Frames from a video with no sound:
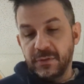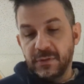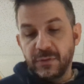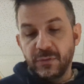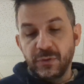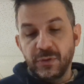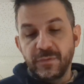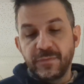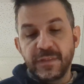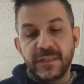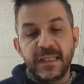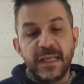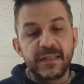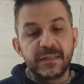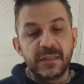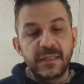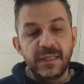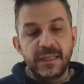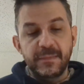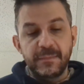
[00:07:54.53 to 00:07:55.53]
good of a
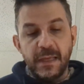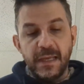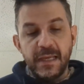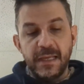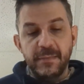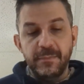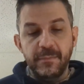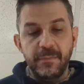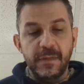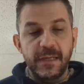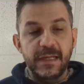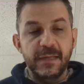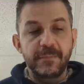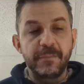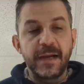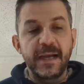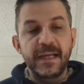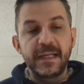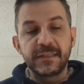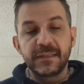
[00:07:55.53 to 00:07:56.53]
title, I
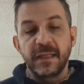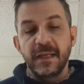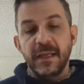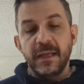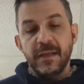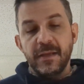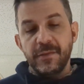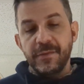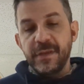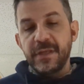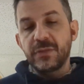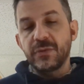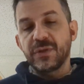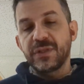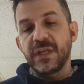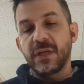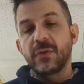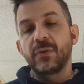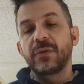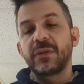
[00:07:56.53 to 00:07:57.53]
buy it. This
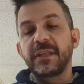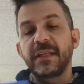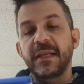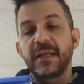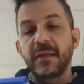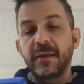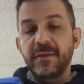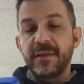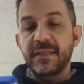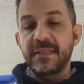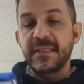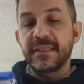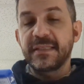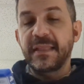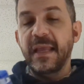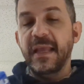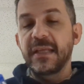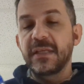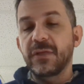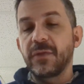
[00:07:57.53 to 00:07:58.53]
was a good deal. This is
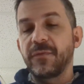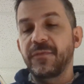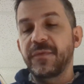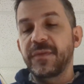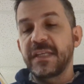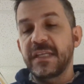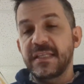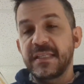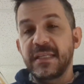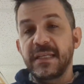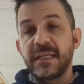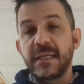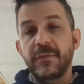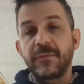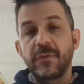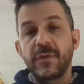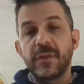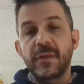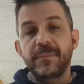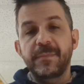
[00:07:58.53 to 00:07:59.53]
Tales of Zestiria for the